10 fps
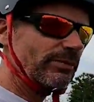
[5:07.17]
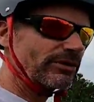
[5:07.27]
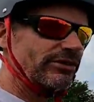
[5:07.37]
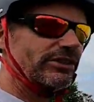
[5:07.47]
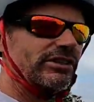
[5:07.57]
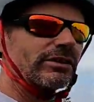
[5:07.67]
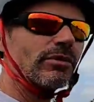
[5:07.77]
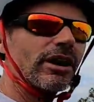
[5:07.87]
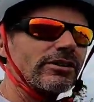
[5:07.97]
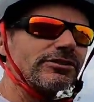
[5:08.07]
is about sixteen
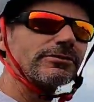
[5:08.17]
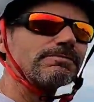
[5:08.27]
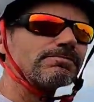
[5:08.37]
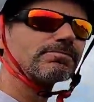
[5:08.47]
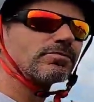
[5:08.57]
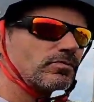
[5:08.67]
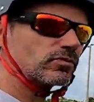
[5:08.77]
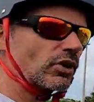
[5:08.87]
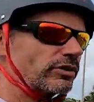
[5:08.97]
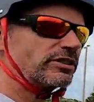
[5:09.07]
miles,
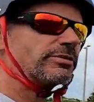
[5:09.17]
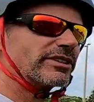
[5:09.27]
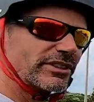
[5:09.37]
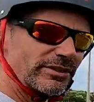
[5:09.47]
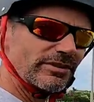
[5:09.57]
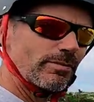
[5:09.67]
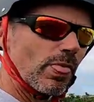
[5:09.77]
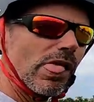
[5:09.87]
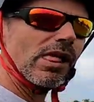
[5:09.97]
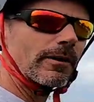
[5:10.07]
or sixteen,
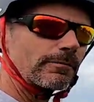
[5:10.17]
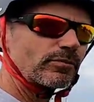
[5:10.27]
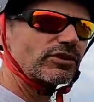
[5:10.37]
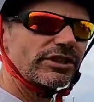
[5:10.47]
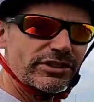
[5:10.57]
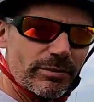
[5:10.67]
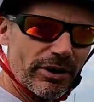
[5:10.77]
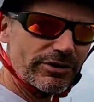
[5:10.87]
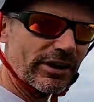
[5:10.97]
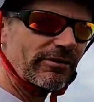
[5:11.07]
bleh, sixteen
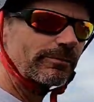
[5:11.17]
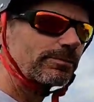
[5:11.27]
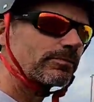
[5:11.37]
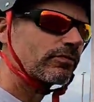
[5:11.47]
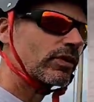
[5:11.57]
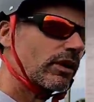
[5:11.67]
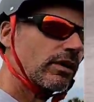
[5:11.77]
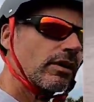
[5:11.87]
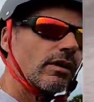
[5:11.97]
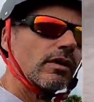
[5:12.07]
miles an hour.
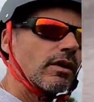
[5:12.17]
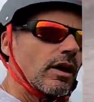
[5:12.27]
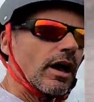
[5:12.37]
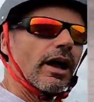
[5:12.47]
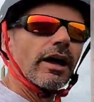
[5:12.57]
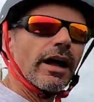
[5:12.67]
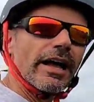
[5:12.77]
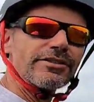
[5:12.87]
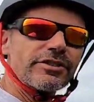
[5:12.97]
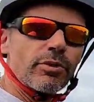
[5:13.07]
Uh,
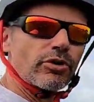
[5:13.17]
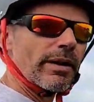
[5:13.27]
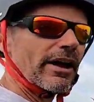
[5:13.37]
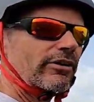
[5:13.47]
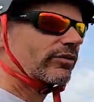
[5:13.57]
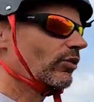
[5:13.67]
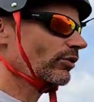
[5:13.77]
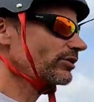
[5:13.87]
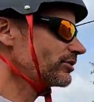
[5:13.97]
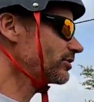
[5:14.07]
has a smaller battery, of
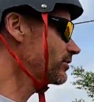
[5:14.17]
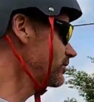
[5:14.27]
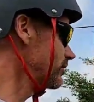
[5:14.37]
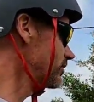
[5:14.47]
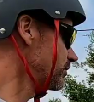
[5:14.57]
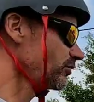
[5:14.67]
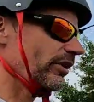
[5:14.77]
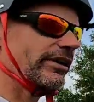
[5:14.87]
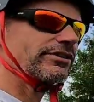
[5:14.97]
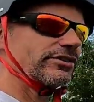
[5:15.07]
course.
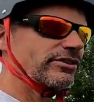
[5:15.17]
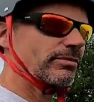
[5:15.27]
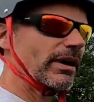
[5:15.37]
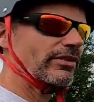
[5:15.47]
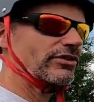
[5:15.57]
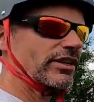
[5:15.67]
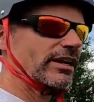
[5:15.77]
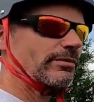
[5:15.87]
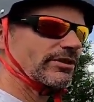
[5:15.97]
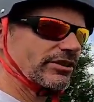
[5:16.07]
Range is about the
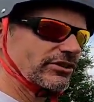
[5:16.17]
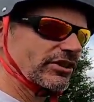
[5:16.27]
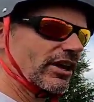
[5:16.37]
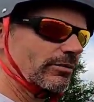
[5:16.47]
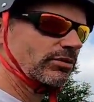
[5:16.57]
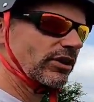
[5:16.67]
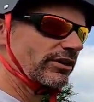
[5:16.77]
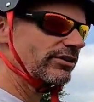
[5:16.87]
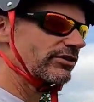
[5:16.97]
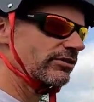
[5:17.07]
same as a stock
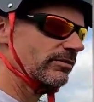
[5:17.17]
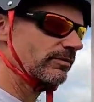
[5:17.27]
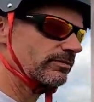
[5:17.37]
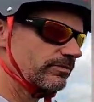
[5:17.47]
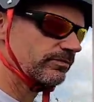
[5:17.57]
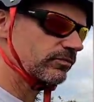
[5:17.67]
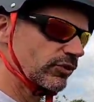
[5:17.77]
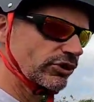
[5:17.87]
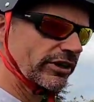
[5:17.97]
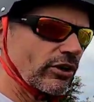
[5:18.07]
Plus,
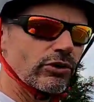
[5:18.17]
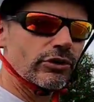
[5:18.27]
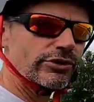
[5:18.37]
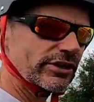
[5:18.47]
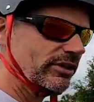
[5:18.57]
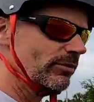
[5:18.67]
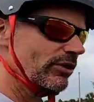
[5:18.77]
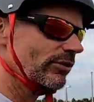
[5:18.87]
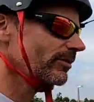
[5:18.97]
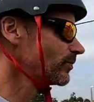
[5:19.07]
which they no longer are selling, by
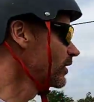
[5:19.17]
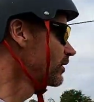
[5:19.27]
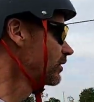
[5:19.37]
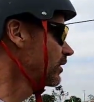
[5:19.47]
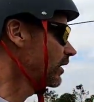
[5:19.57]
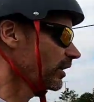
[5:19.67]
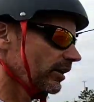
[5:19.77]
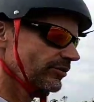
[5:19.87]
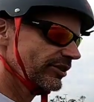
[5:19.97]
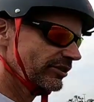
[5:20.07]
the way.
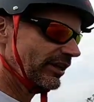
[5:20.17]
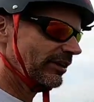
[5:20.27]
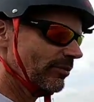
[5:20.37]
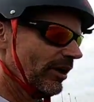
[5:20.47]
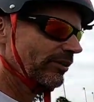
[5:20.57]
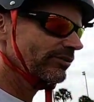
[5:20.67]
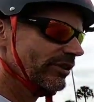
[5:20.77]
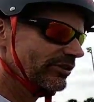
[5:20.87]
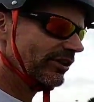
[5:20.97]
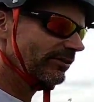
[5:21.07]
Of uh, six to eight miles,
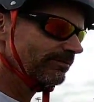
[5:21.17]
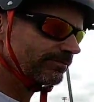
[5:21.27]
they said.